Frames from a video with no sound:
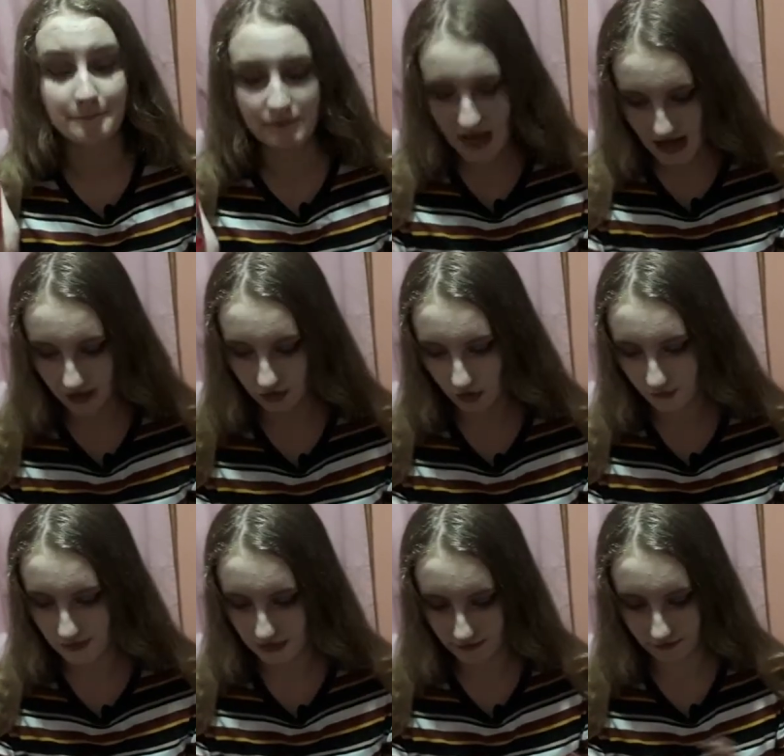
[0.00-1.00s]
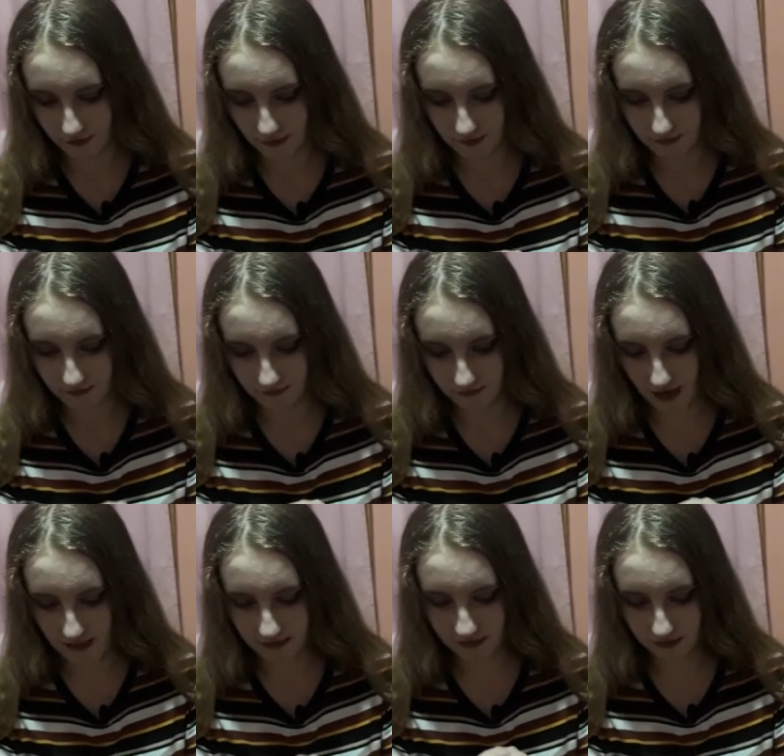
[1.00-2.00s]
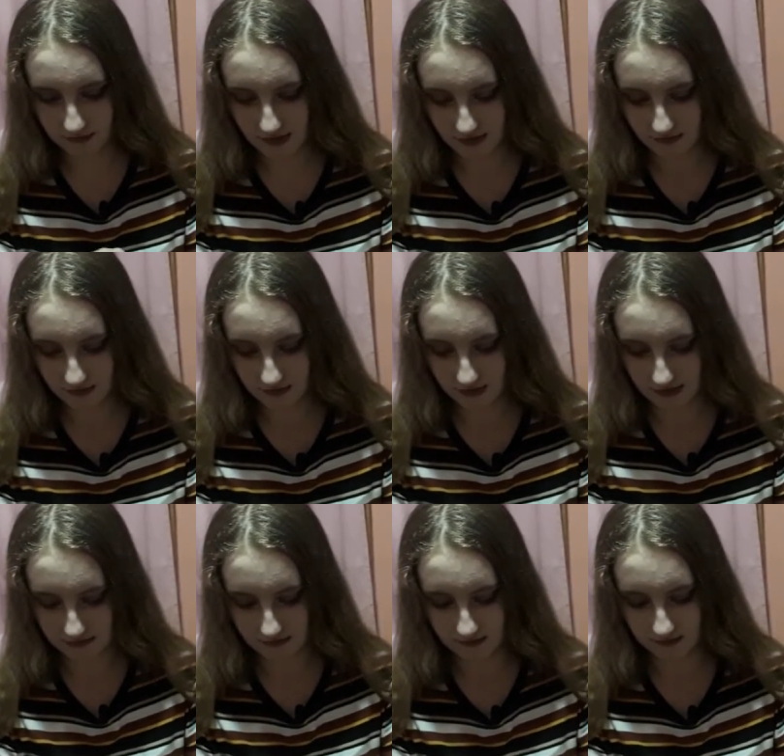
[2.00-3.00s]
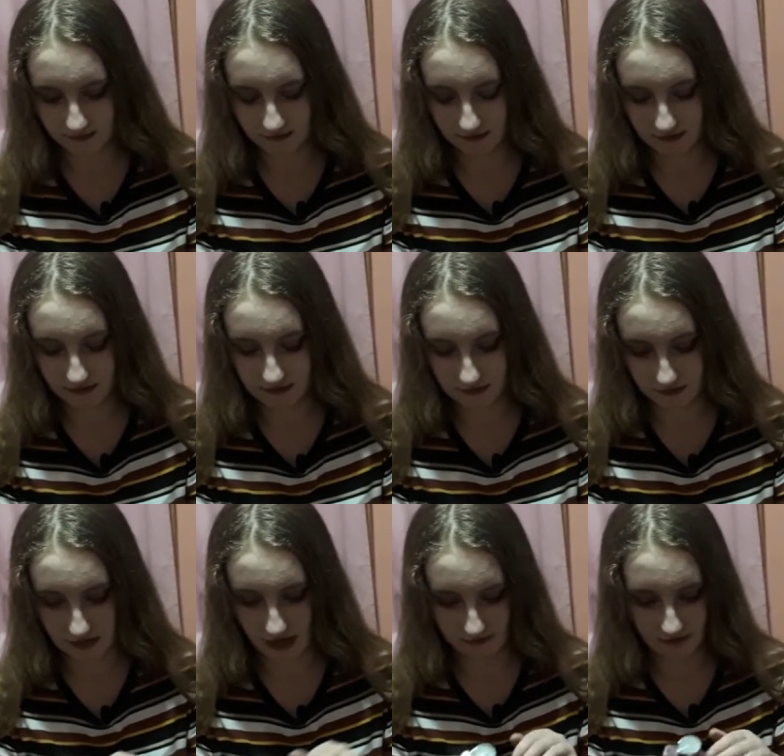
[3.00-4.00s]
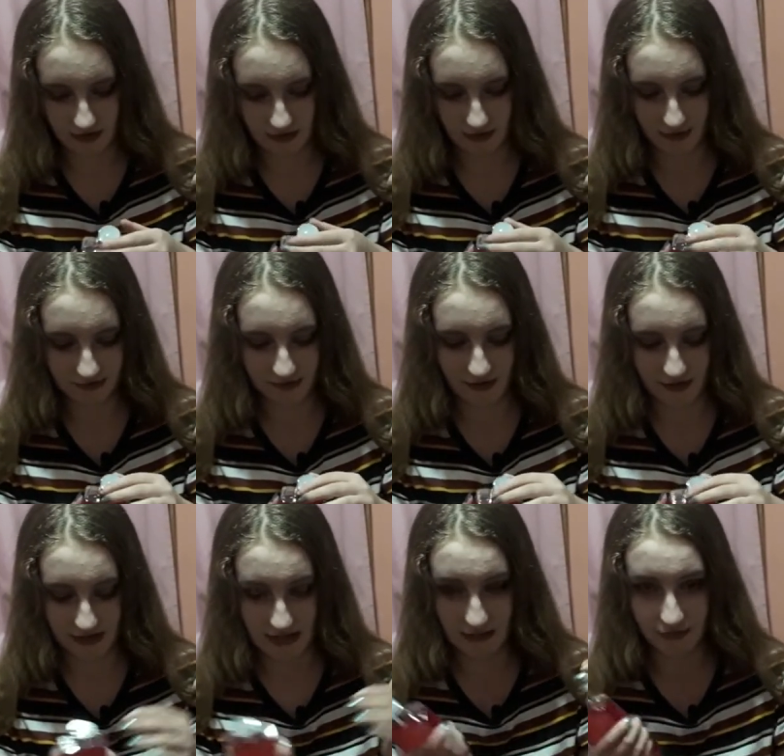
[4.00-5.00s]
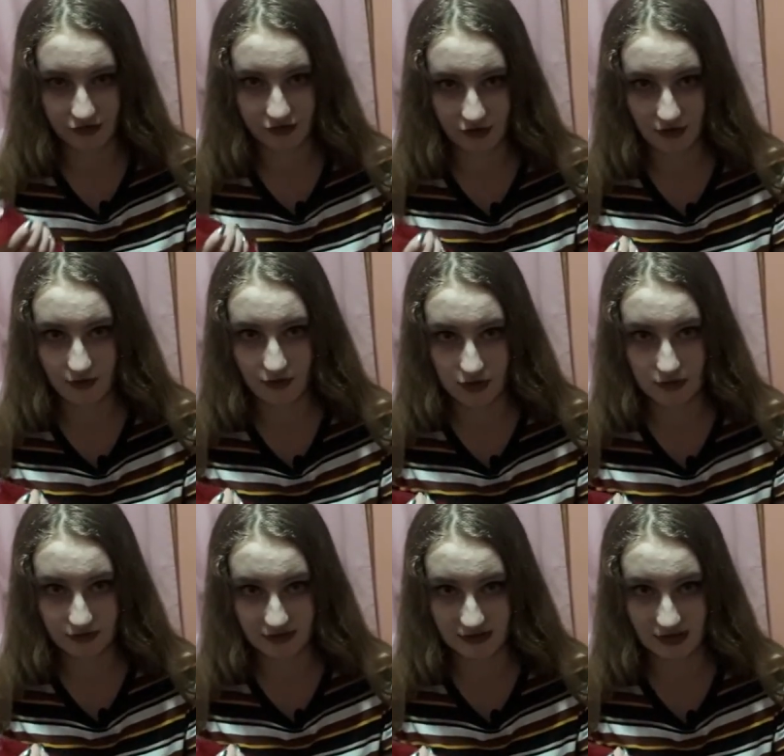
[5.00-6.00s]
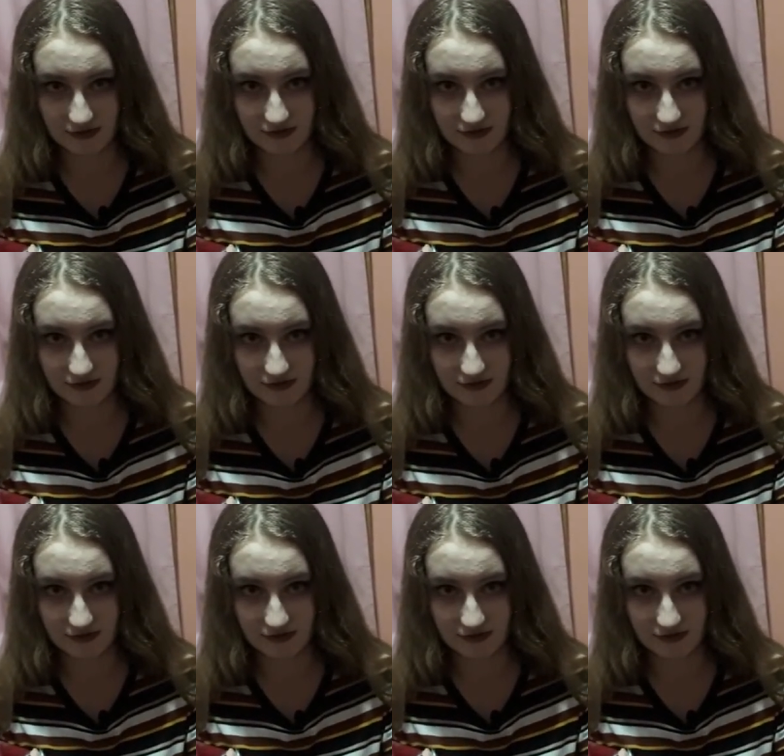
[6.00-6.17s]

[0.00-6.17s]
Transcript: Hello Beautiful vibes from this. It's definitely what I'm smelling. And I'm still using that